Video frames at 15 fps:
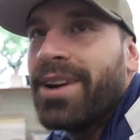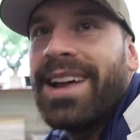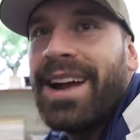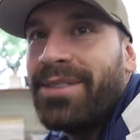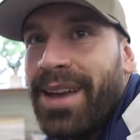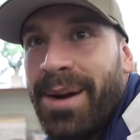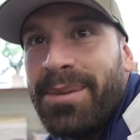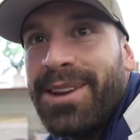we're gonna
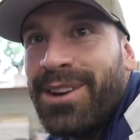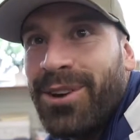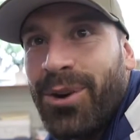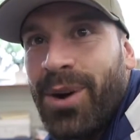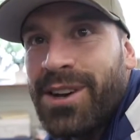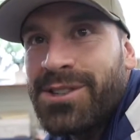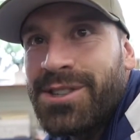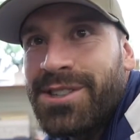have that many good
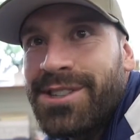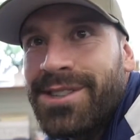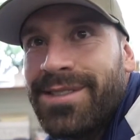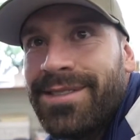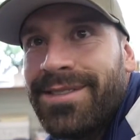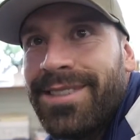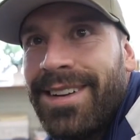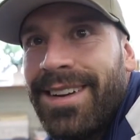questions.
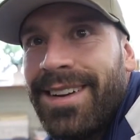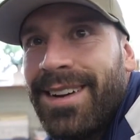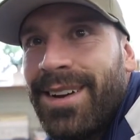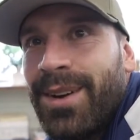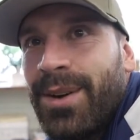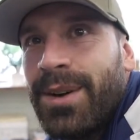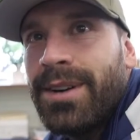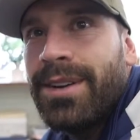
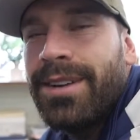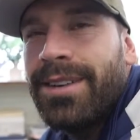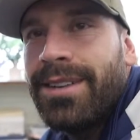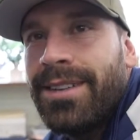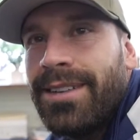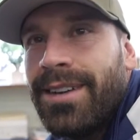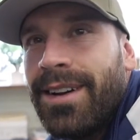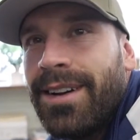Okay.
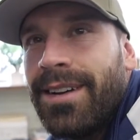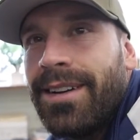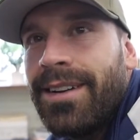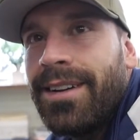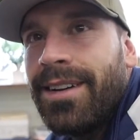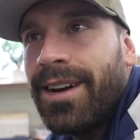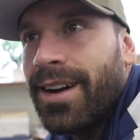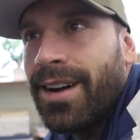
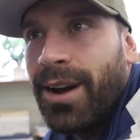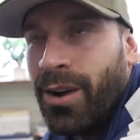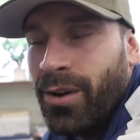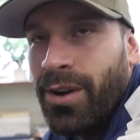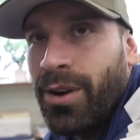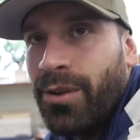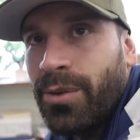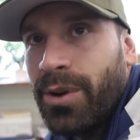Uh, I
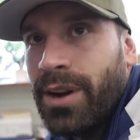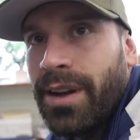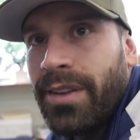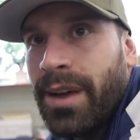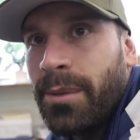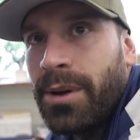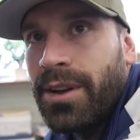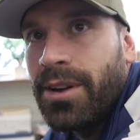don't know if we're gonna have
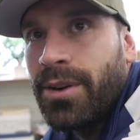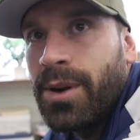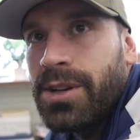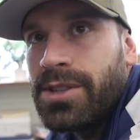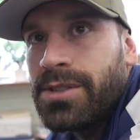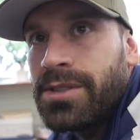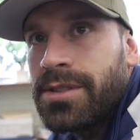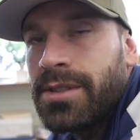that many good
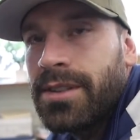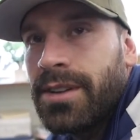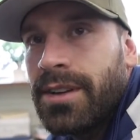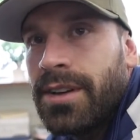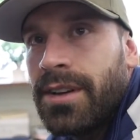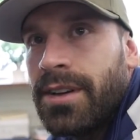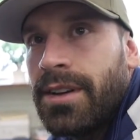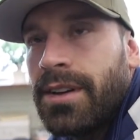questions. Well, okay,
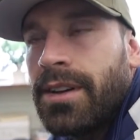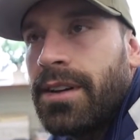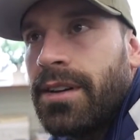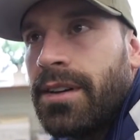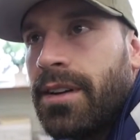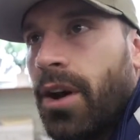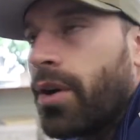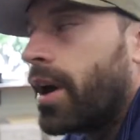I got another
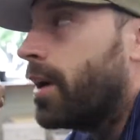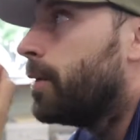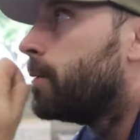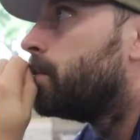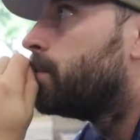one. Okay.